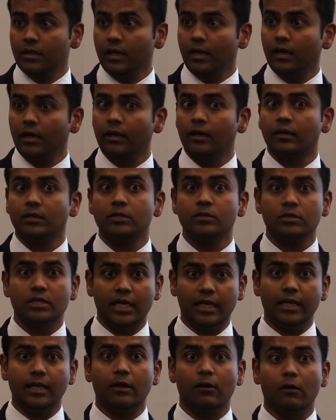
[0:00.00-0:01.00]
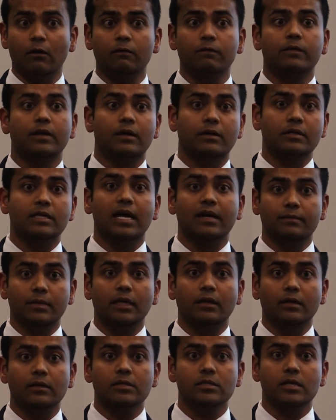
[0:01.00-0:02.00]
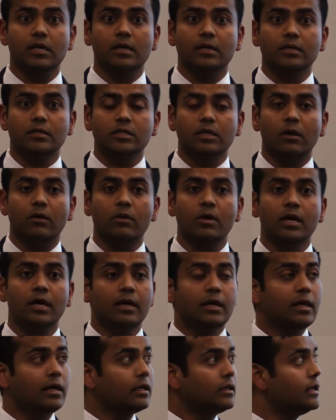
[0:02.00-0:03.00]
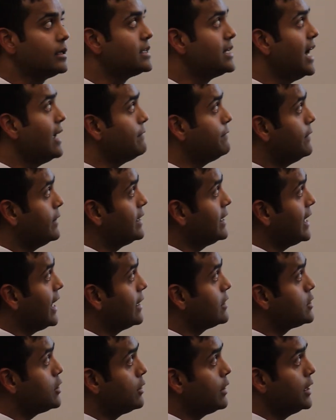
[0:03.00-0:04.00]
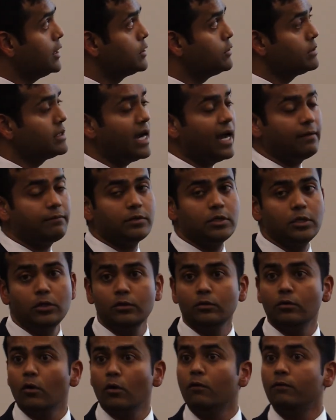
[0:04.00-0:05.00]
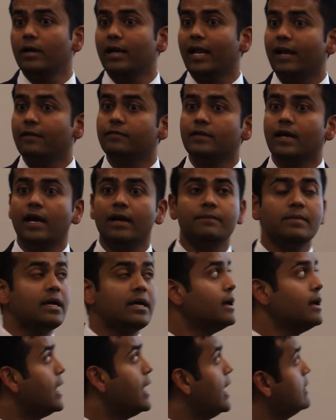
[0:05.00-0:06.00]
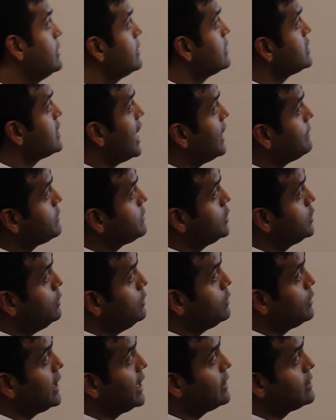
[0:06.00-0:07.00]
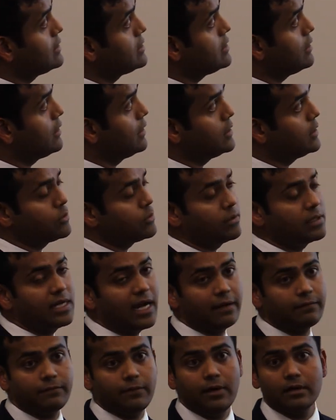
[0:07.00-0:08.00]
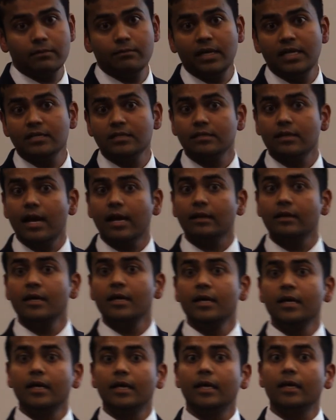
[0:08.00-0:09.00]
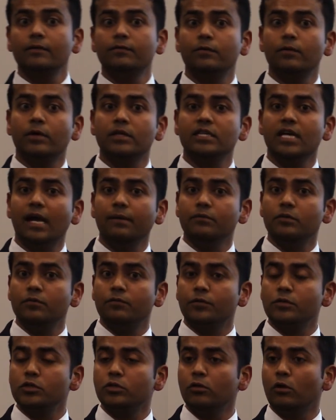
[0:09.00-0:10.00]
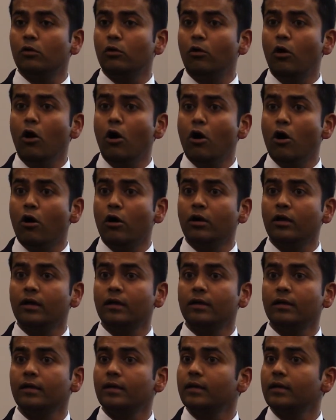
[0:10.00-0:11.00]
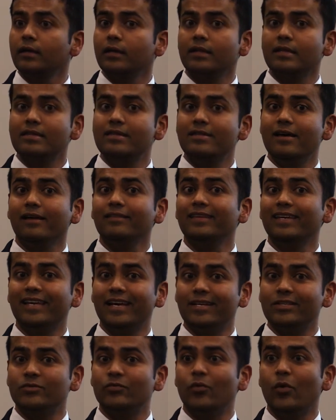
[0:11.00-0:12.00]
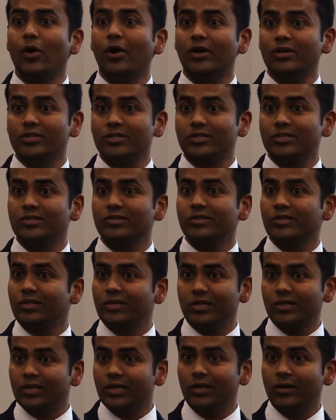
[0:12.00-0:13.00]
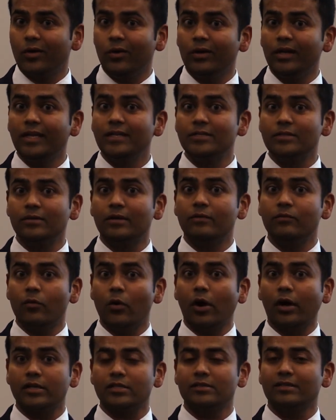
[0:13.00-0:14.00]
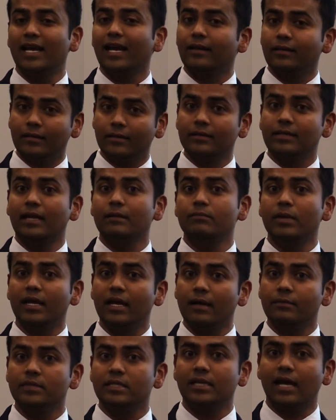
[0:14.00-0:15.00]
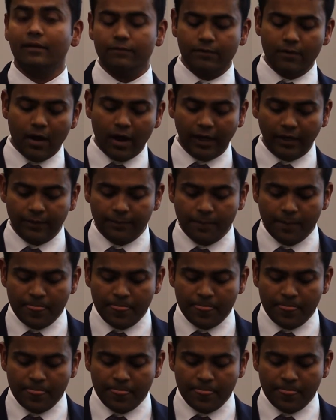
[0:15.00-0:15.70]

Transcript: to take care of their diabetes. So the type 1 can turn into type 2 over lifetime. And then type 2 can turn into a type 1. Means that if you're type 2 for so long, nothing else works. Only insulin works. So that then becomes type 1.